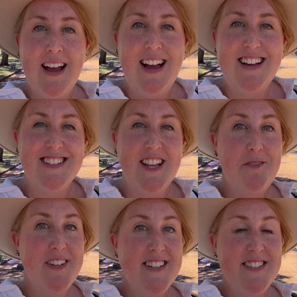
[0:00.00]
As
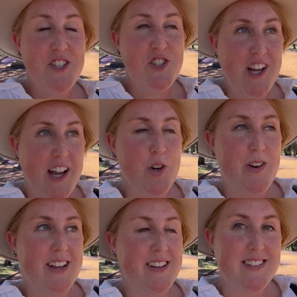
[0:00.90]
lovely as these
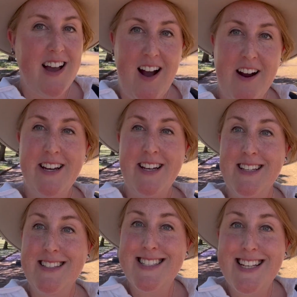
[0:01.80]
jacarandas are, it
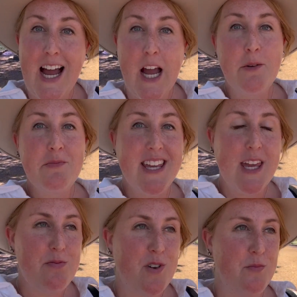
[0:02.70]
is time to
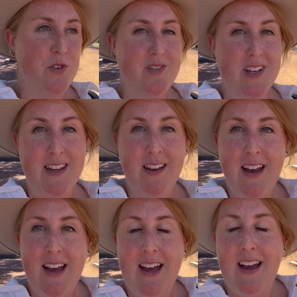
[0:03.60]
keep on moving,
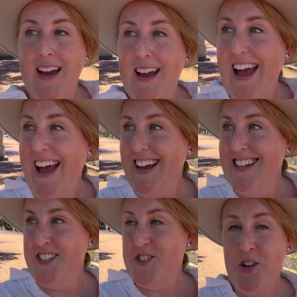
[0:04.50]

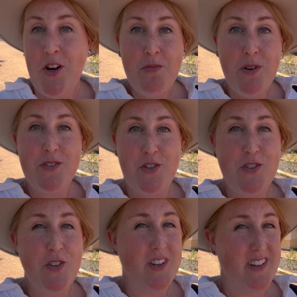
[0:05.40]
and not a moment too
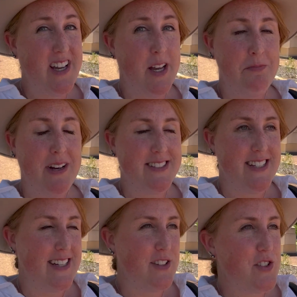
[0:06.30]
soon because I am
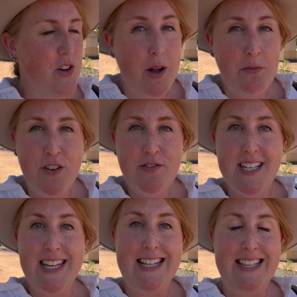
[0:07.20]
melting. So I'm off to
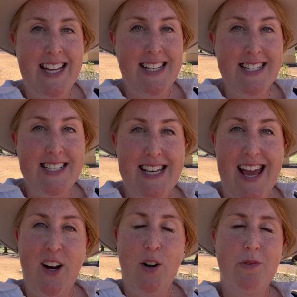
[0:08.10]
Hill End
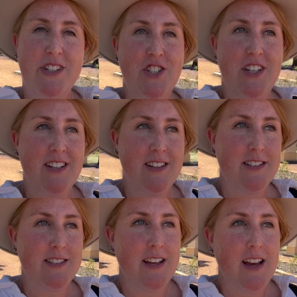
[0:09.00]
now, which
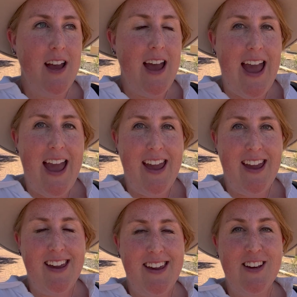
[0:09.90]
is
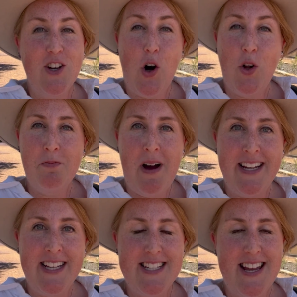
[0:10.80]
a gold
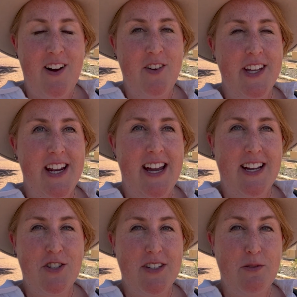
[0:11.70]
mining town that I
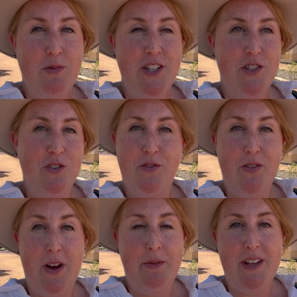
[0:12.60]
actually went to for
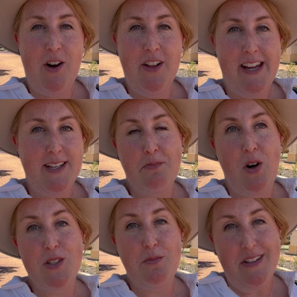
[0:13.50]
family holidays
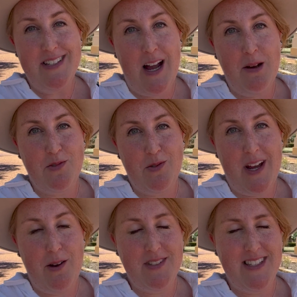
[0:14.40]
multiple times when
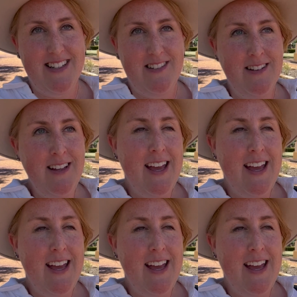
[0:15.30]
I was little,